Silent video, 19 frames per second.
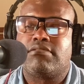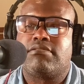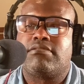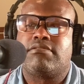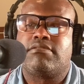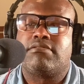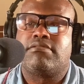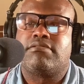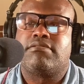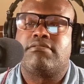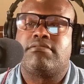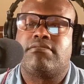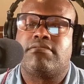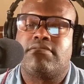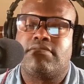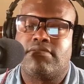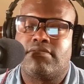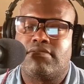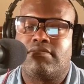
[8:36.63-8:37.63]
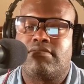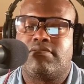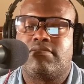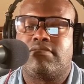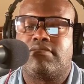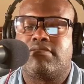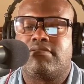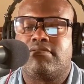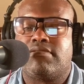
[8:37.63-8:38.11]

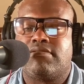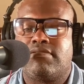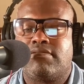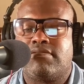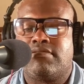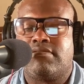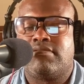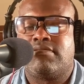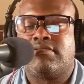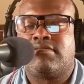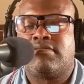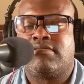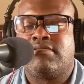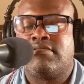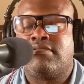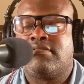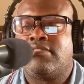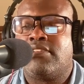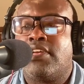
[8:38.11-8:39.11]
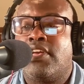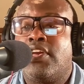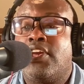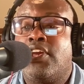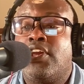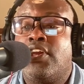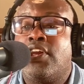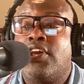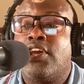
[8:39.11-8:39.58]

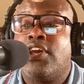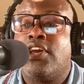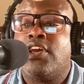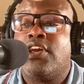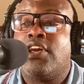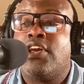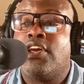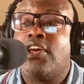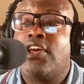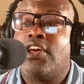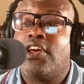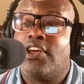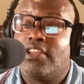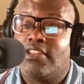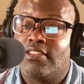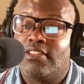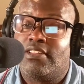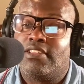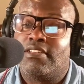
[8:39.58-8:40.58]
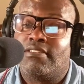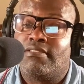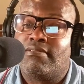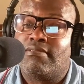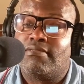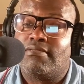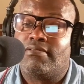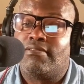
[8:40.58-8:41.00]
[no speech]